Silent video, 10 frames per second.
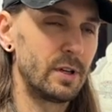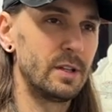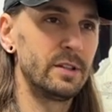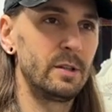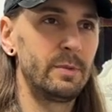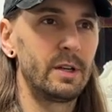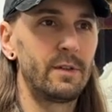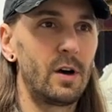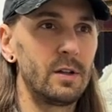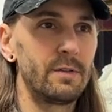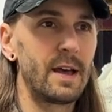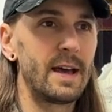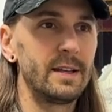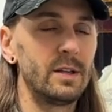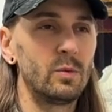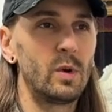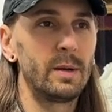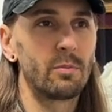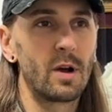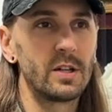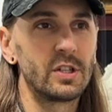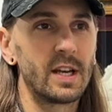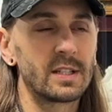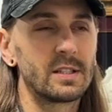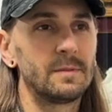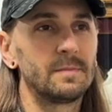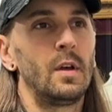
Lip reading: a little bit of all of that in one project.